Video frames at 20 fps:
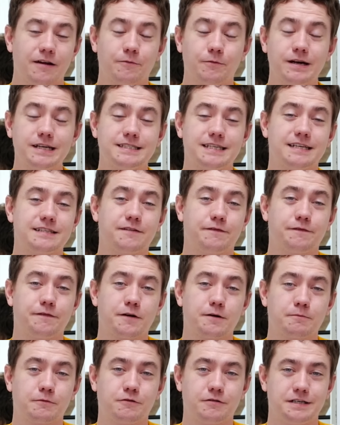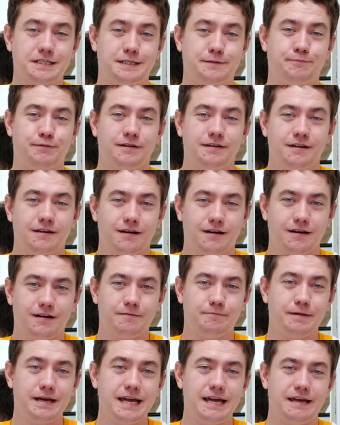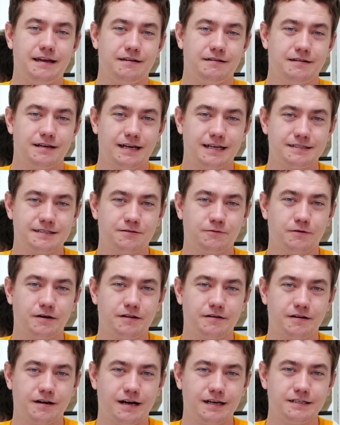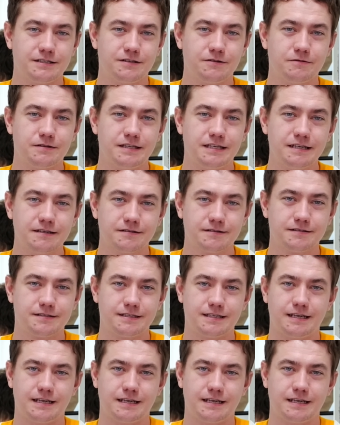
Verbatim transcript: And Reese has a firm grasp on me as to whether or not he's doing deals